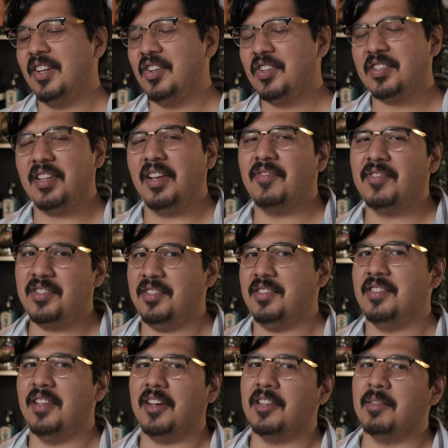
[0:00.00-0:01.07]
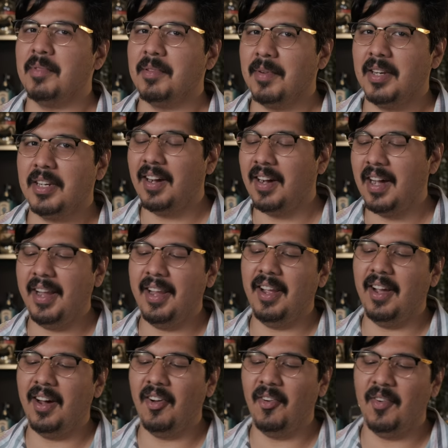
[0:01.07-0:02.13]
your stuff is just not gonna be ready. I
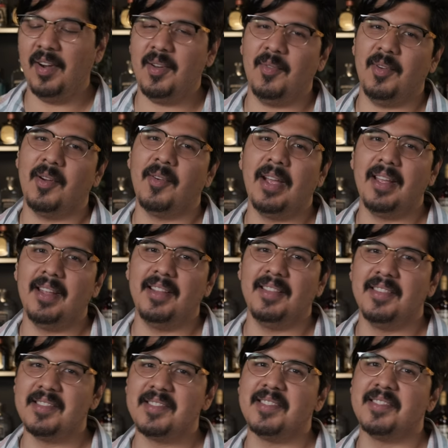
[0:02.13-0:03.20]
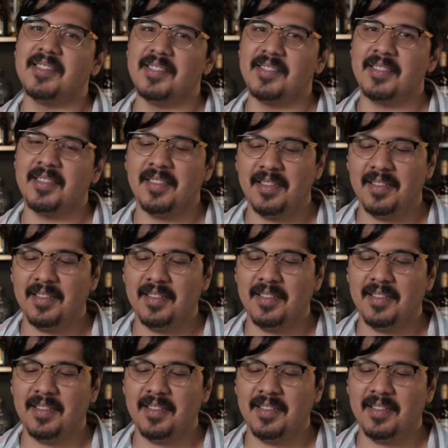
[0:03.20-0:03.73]
already regret this decision.